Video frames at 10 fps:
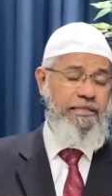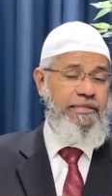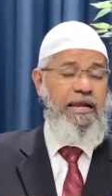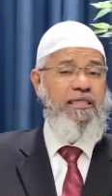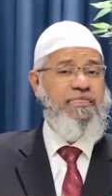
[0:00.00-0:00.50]

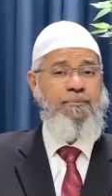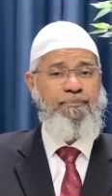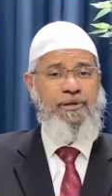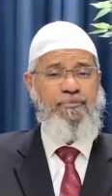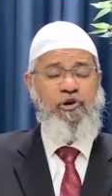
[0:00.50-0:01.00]
There are some
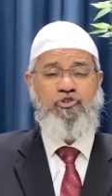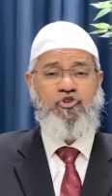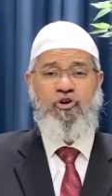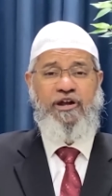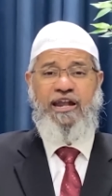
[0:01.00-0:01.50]
people whose
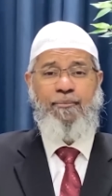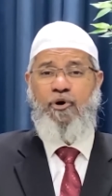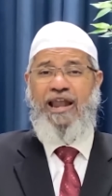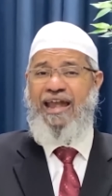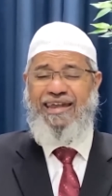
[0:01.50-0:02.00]
children are
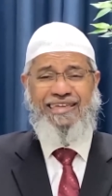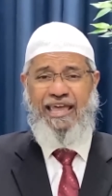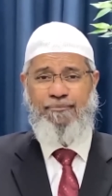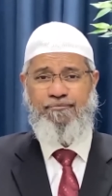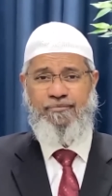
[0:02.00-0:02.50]
born
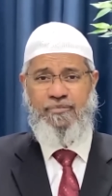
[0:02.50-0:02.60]
handicapped.